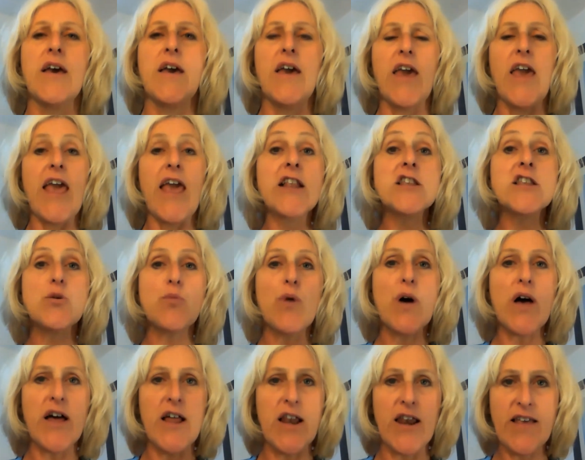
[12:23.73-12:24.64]
into a
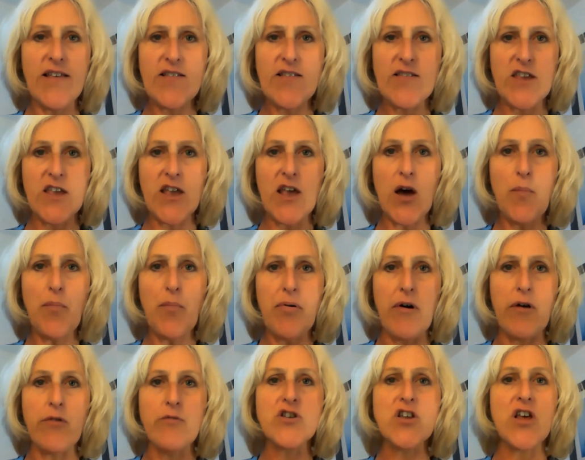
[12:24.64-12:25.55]
holistic
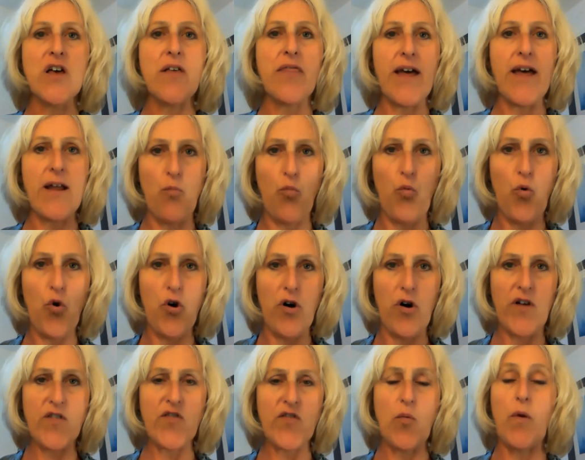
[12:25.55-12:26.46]
approach that
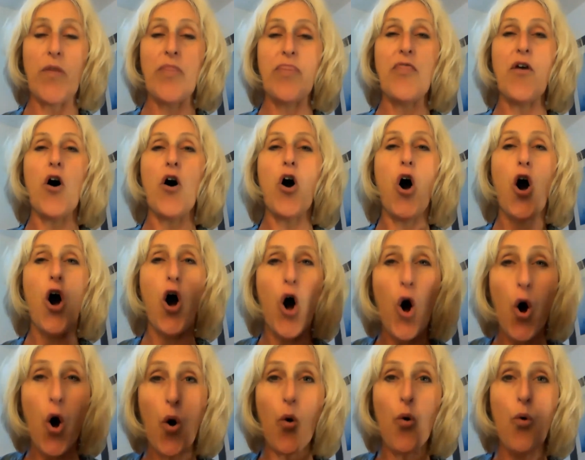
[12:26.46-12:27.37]
works with the
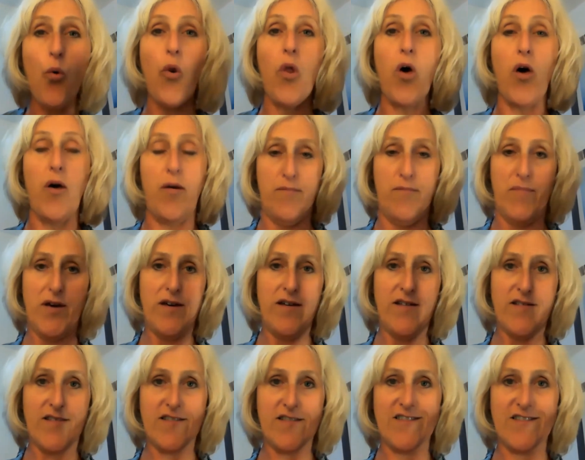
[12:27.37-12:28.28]
whole
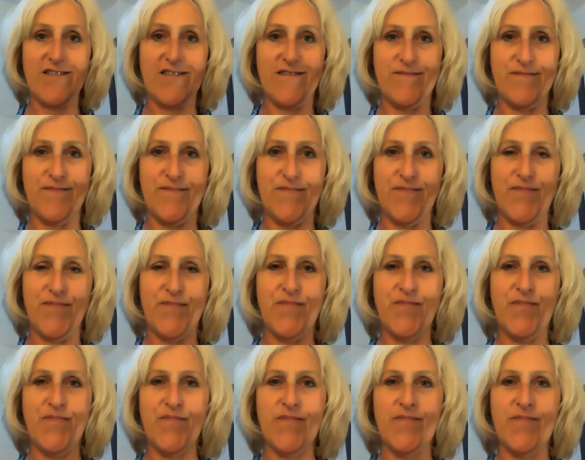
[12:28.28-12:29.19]
person.
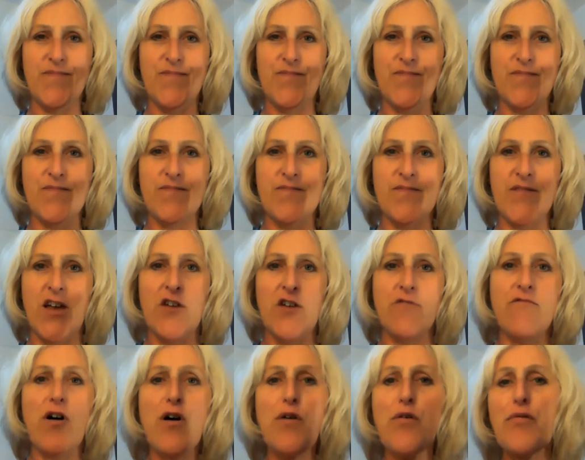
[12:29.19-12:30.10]

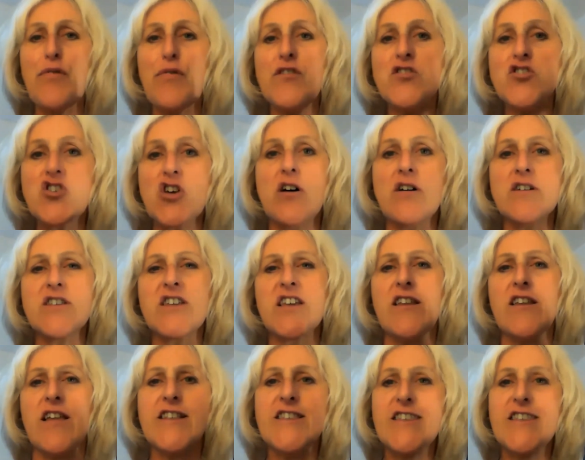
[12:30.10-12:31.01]
Rather than charting
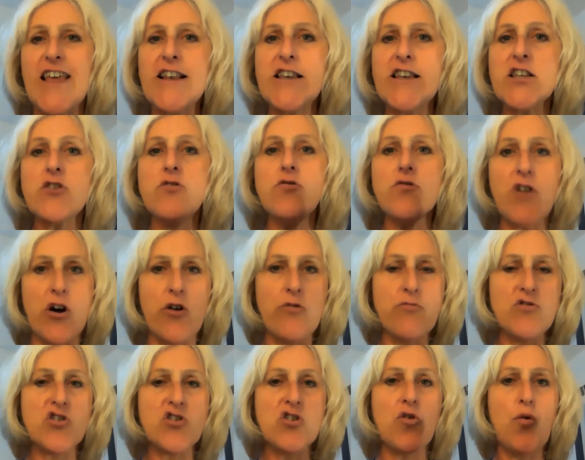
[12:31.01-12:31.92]
an identical
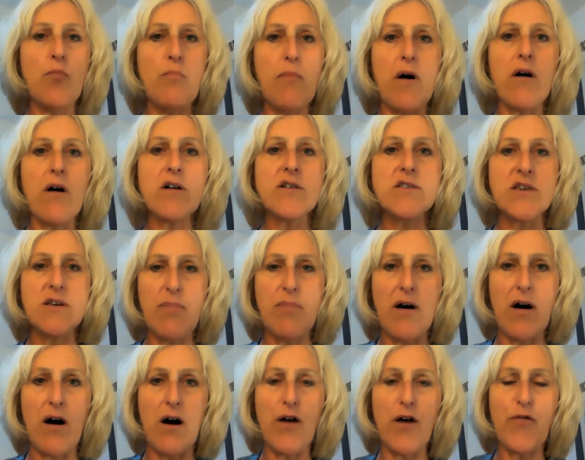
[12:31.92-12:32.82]
coaching or marketing
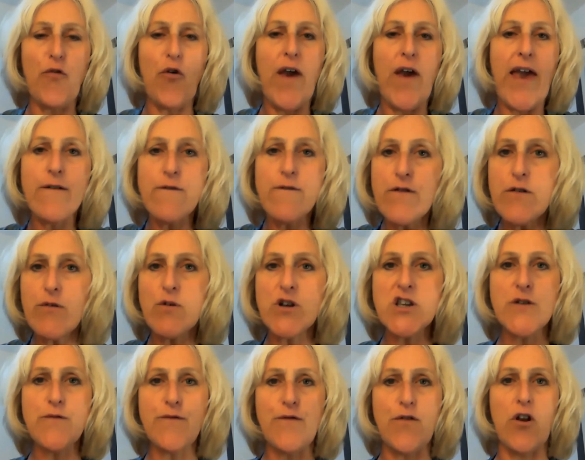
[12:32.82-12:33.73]
path for everyone
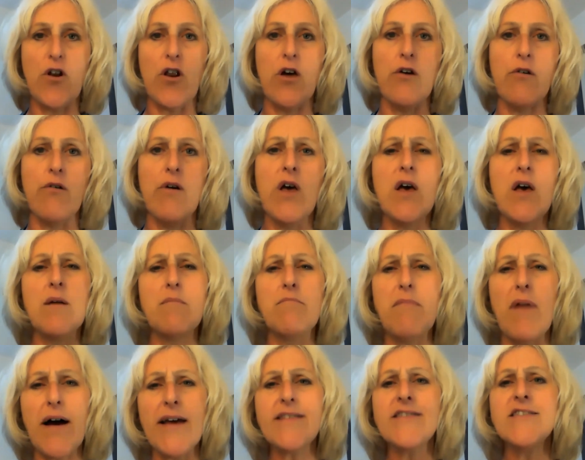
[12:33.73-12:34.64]
to follow,
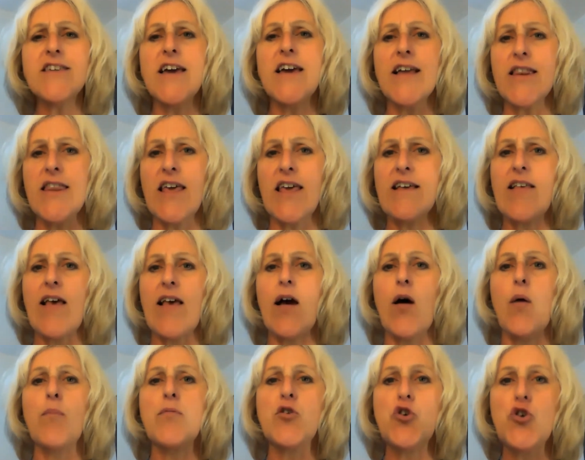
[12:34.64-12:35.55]
my techniques
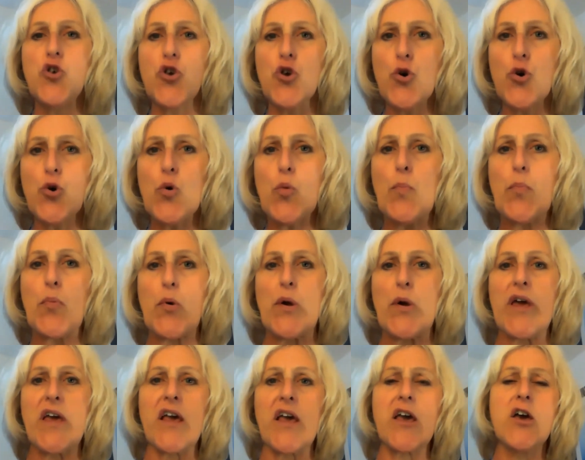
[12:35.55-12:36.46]
help you
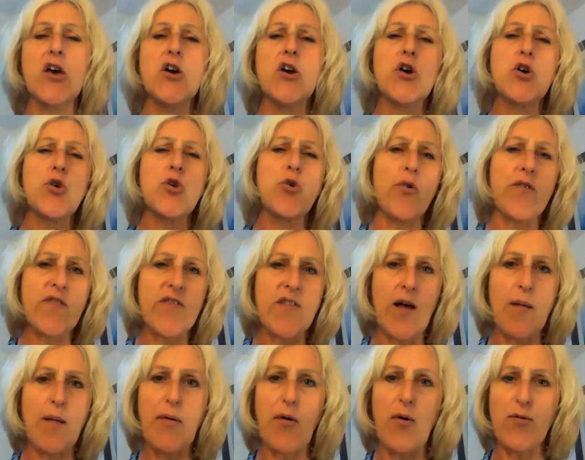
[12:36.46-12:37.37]
bring your
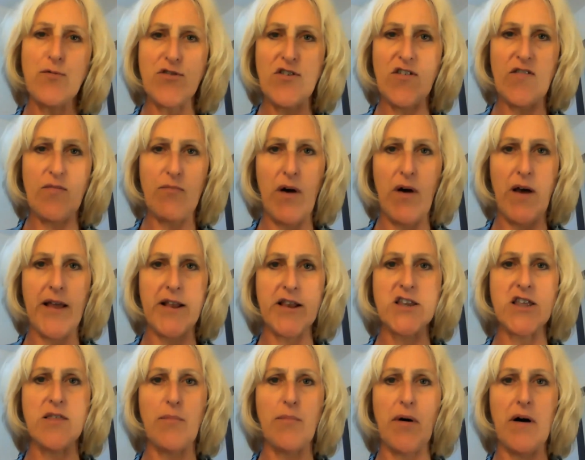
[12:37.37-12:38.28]
subconscious mind
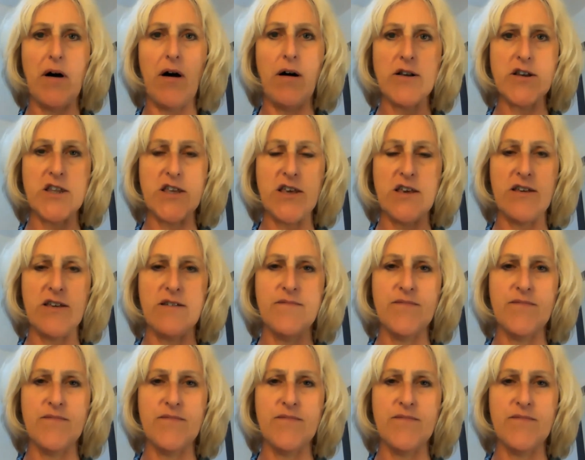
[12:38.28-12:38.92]
to the party,